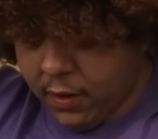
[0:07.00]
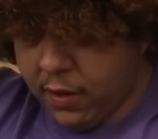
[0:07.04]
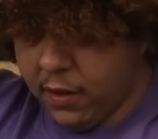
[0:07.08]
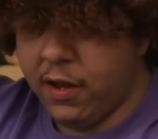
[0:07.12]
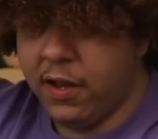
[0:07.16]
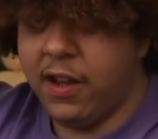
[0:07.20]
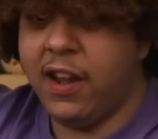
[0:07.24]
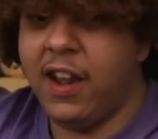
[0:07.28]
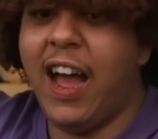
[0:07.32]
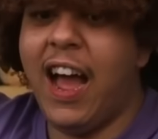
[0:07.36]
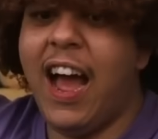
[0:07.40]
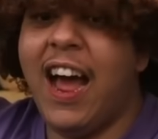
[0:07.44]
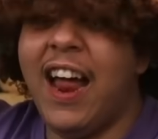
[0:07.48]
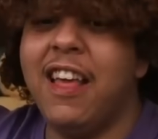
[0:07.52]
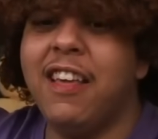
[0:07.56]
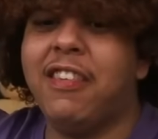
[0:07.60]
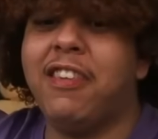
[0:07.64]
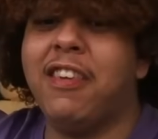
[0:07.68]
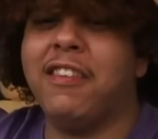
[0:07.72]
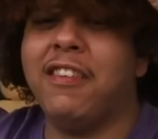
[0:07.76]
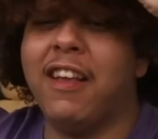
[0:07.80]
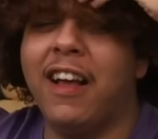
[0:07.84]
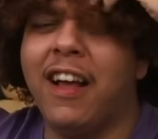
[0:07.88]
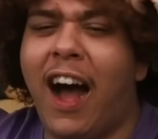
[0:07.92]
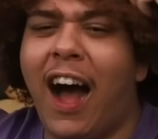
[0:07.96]
Nah, this
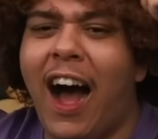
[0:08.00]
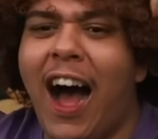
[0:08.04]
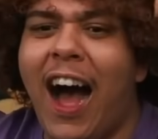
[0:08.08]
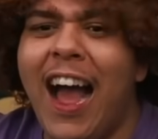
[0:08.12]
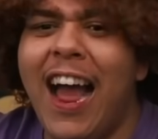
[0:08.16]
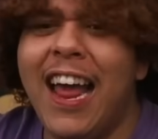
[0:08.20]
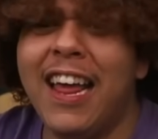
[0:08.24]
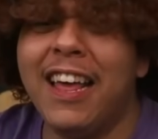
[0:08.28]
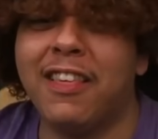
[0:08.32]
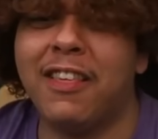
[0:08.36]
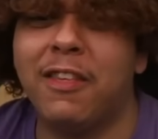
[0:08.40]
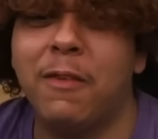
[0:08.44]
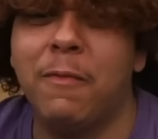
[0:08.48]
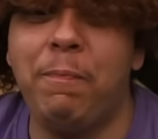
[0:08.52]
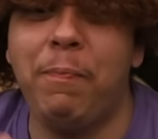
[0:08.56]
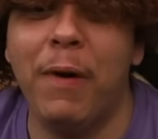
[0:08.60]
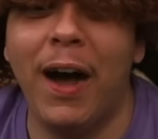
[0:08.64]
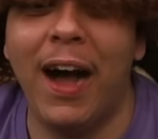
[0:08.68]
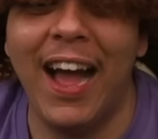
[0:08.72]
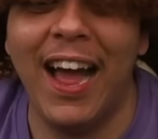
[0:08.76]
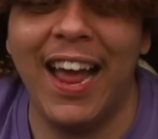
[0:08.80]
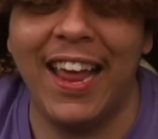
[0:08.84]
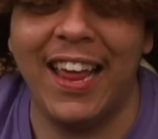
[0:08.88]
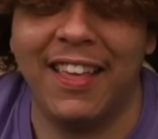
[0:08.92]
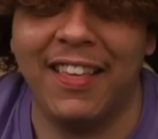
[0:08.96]
is an ice
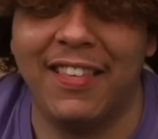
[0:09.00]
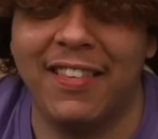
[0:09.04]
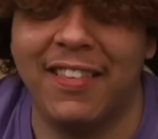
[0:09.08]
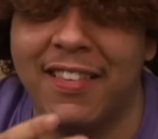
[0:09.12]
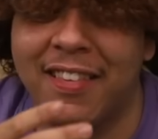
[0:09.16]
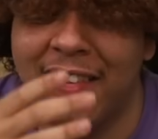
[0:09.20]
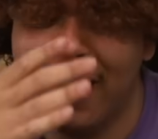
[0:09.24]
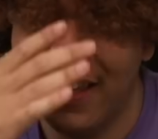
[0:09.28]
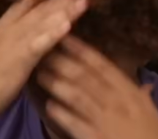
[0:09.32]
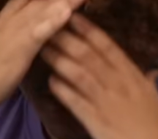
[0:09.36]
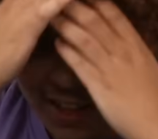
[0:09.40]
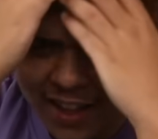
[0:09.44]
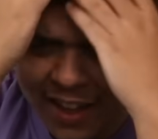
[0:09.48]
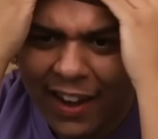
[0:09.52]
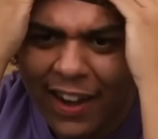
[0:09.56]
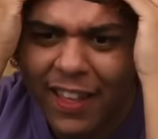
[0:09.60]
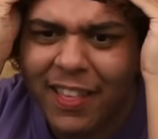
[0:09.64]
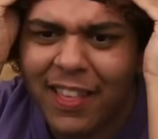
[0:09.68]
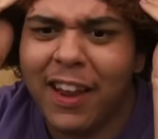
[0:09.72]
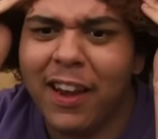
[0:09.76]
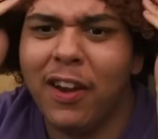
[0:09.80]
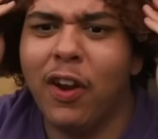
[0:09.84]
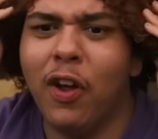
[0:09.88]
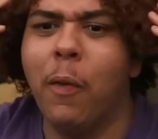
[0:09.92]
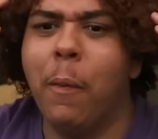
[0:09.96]
spice. This
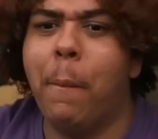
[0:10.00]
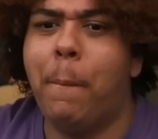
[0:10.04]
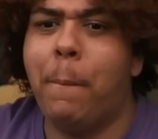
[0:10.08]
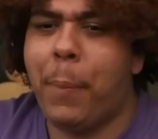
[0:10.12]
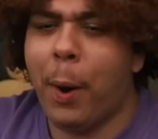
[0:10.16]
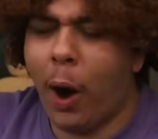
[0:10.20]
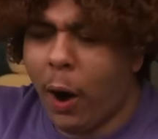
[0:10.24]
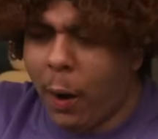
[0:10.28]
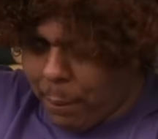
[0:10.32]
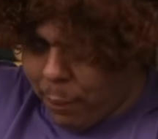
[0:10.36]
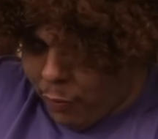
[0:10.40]
ain't no Bob